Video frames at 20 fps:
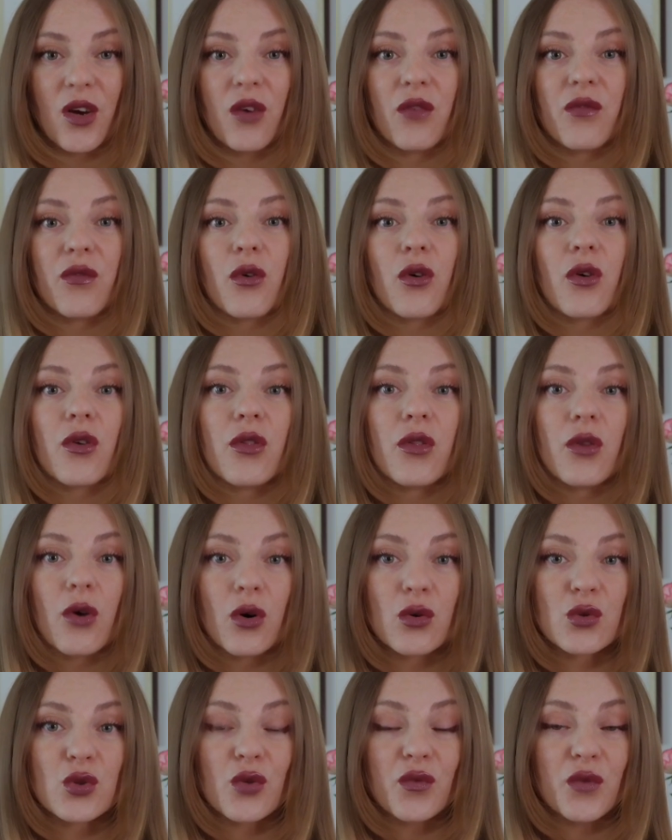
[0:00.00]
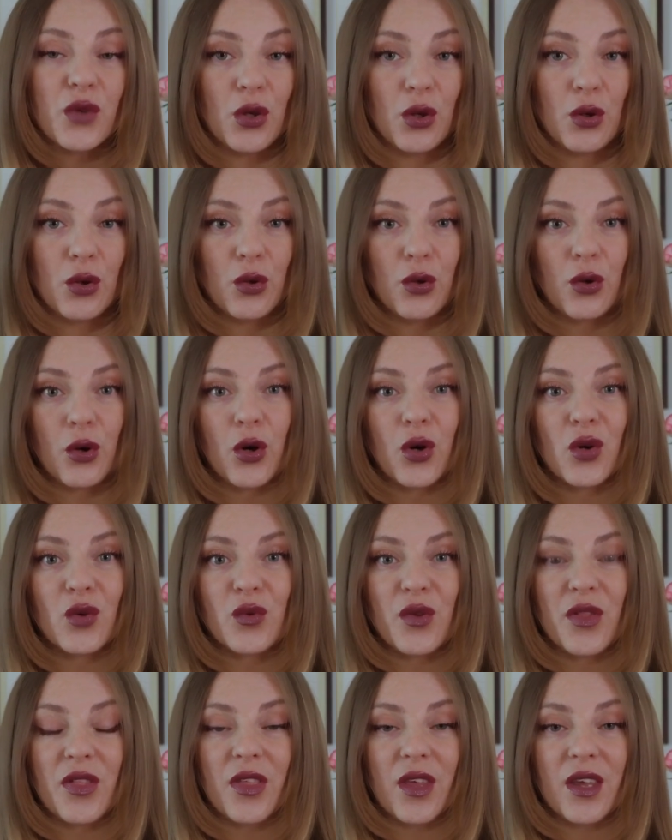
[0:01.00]
For those of you who
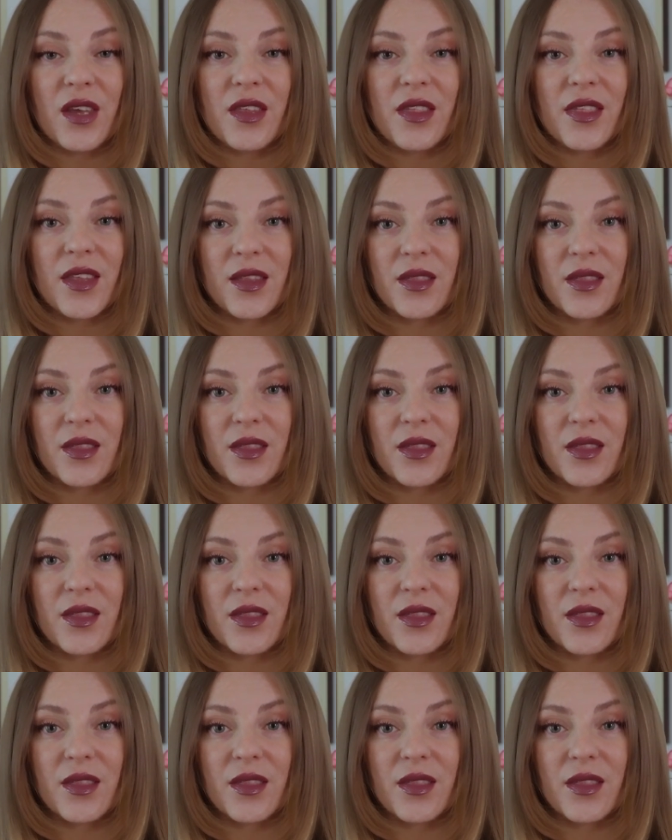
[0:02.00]
would think